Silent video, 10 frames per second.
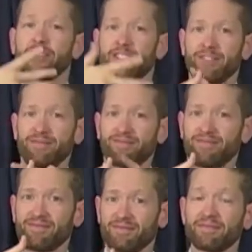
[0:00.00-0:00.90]
We don't
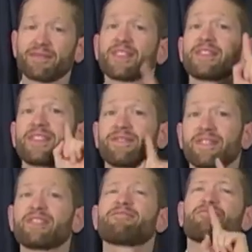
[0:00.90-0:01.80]
know. But with
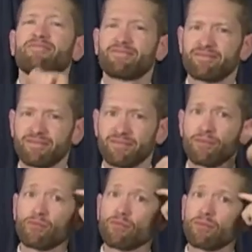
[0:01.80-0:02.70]
research, it's found that the
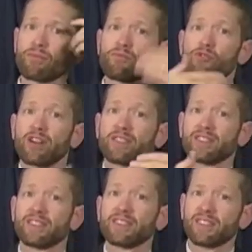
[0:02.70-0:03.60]
deaf
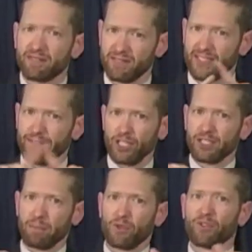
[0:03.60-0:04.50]
actually process
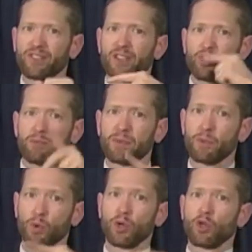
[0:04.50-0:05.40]
it the same
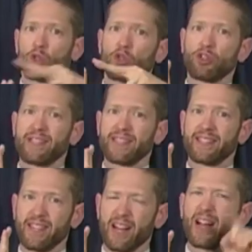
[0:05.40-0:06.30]
way
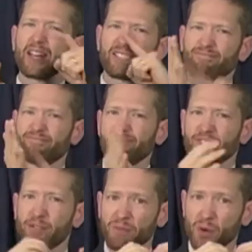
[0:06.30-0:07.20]
as hearing
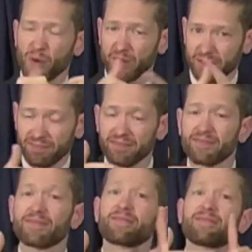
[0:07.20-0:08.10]
people do when they
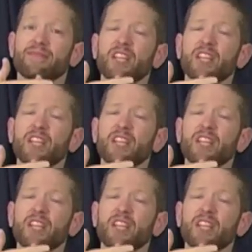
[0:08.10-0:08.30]
read.